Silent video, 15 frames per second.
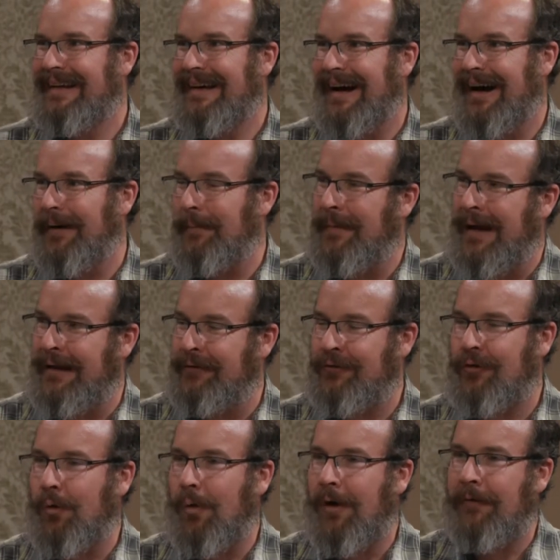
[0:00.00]
Um, yeah. And
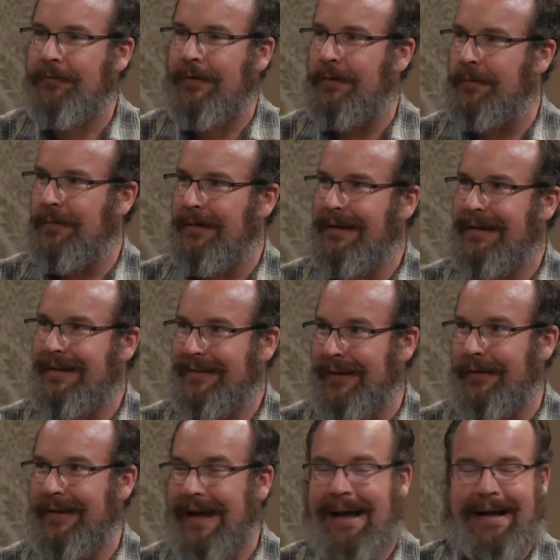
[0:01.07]
so often they're full of
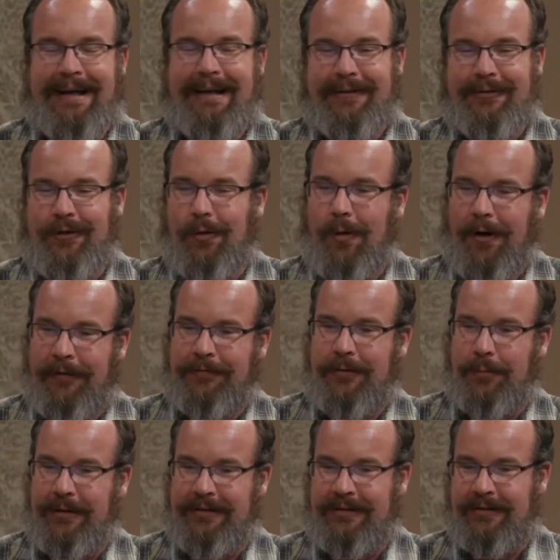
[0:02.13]
something. Yeah. So often
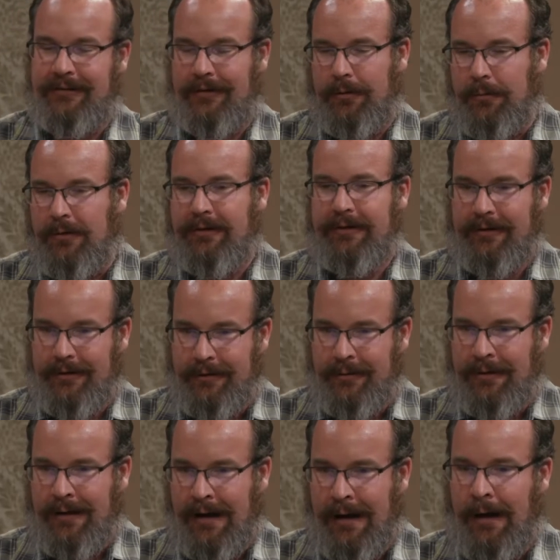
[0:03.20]
we just go, well, you know,
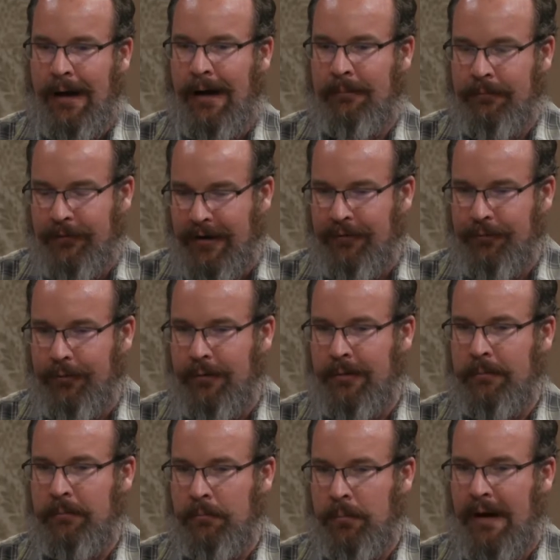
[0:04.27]
I, am faithful,
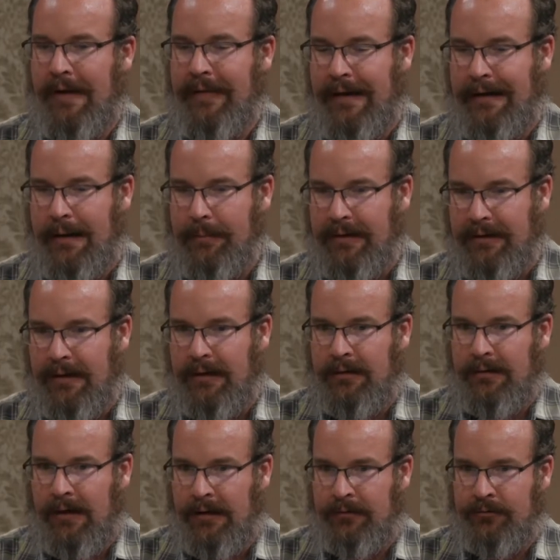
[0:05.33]
and by that I mean I,
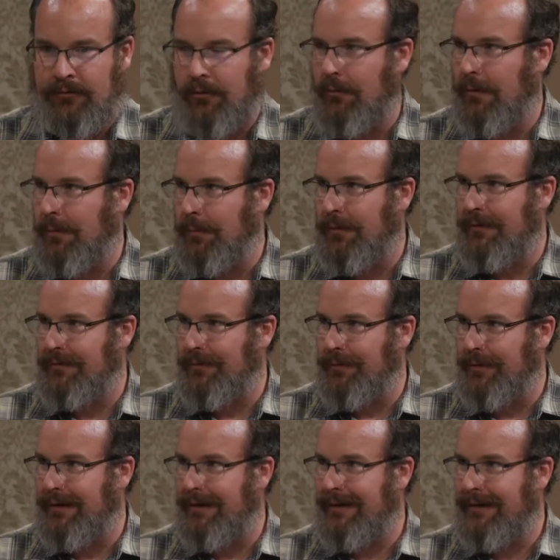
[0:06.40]
I show up once a
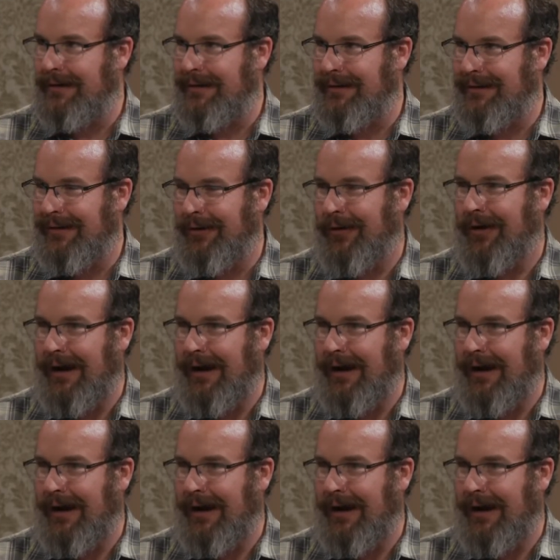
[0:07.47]
yeah. week, or